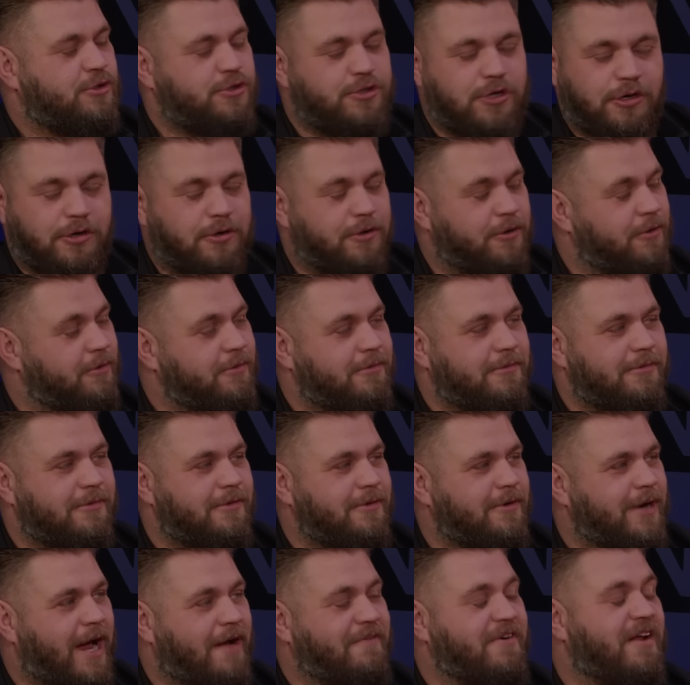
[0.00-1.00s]
Certain.
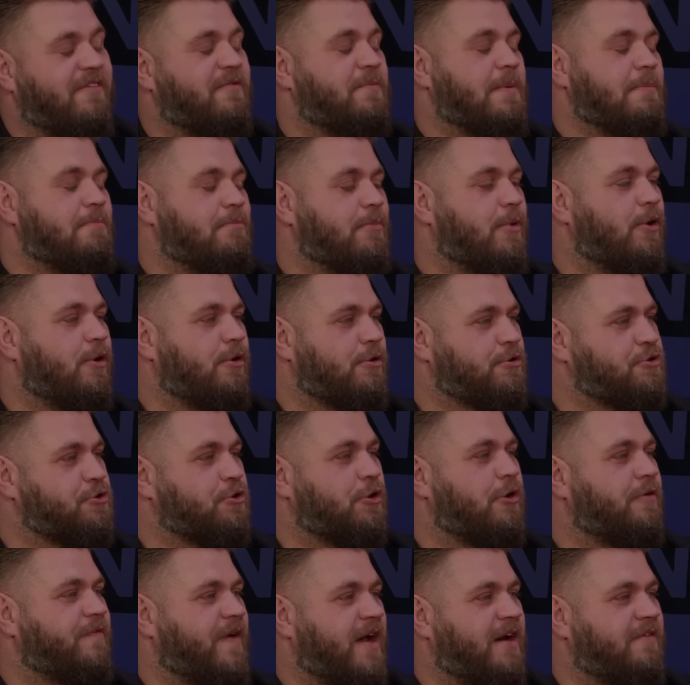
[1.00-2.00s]
I've never been more
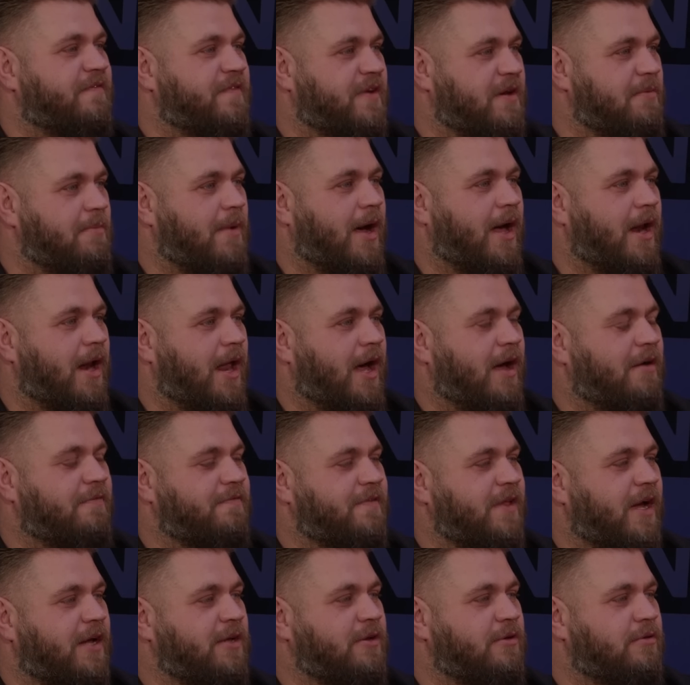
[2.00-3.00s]
sure of anything in my
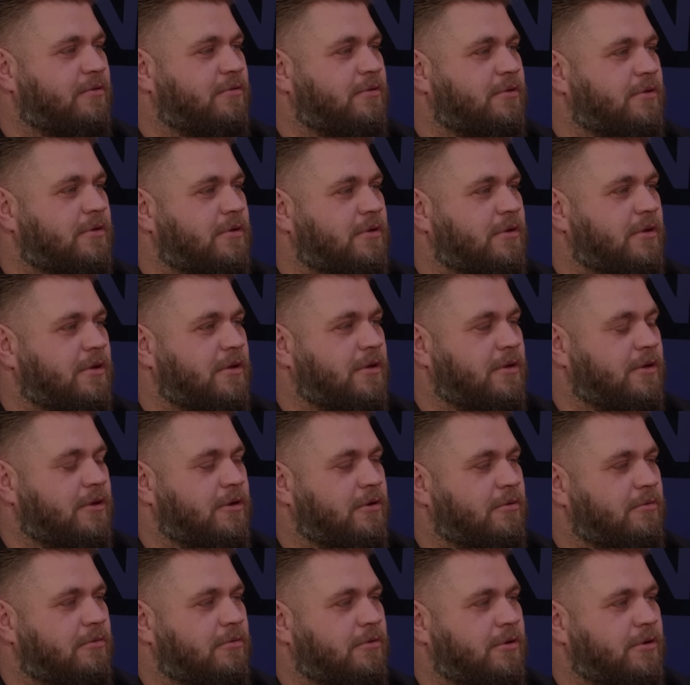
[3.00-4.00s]
life that you
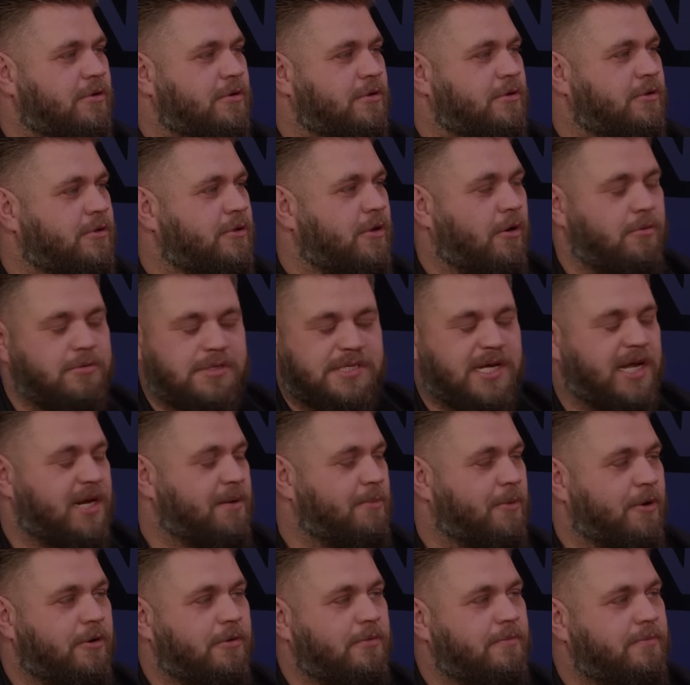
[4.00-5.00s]
you don't see
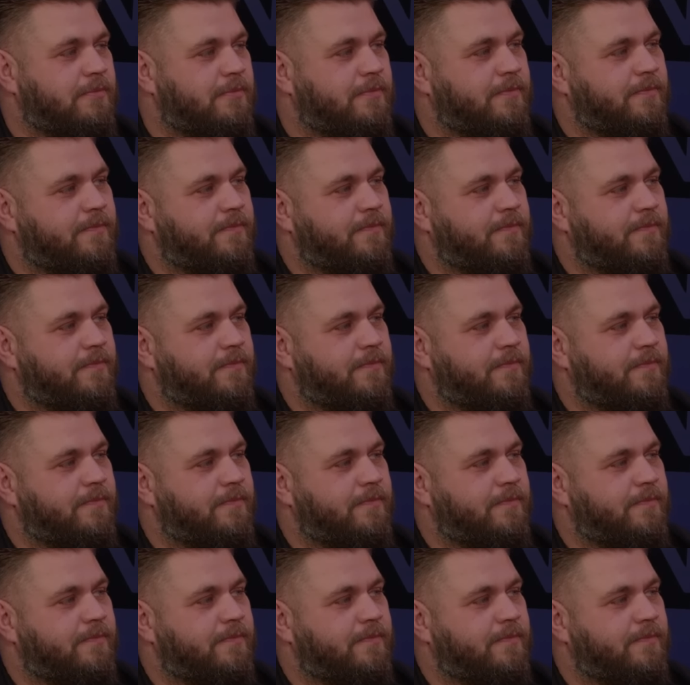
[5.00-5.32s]
anymore.